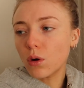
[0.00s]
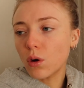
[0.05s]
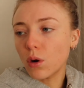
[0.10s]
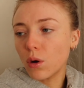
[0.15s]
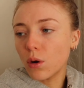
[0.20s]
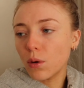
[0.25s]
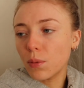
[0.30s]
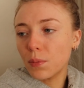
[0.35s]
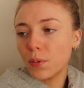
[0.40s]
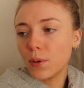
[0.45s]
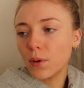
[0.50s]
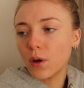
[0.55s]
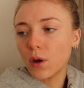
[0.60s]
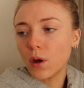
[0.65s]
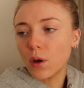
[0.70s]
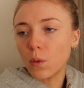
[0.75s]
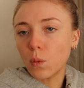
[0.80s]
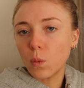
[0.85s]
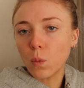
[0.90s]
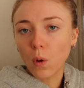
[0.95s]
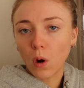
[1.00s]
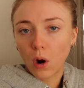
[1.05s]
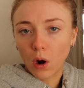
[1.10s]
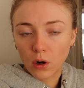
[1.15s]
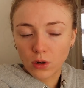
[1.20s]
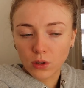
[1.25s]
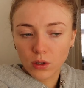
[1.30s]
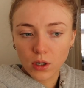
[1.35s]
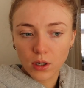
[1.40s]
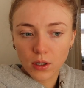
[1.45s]
up at
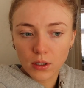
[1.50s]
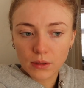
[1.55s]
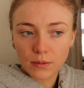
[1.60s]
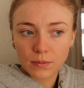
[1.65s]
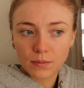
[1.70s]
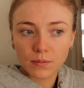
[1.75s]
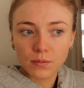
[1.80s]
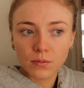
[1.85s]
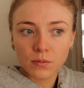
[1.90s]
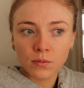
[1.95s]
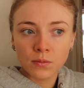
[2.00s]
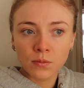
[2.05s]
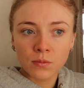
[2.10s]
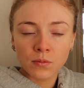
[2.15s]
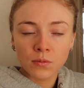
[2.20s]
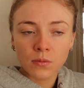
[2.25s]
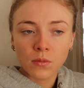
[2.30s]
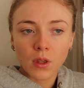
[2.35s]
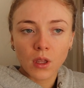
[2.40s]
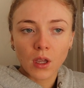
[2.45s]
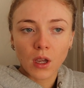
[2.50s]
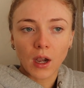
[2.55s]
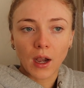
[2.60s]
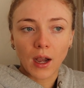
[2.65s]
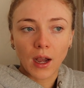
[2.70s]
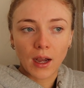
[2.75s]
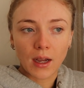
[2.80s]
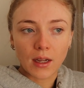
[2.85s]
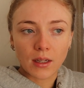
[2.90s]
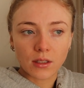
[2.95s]
1,
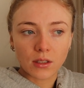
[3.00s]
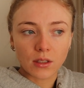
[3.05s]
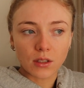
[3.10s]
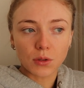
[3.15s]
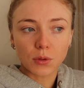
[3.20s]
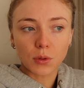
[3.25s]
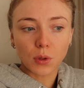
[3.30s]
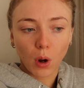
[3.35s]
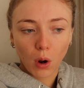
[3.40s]
and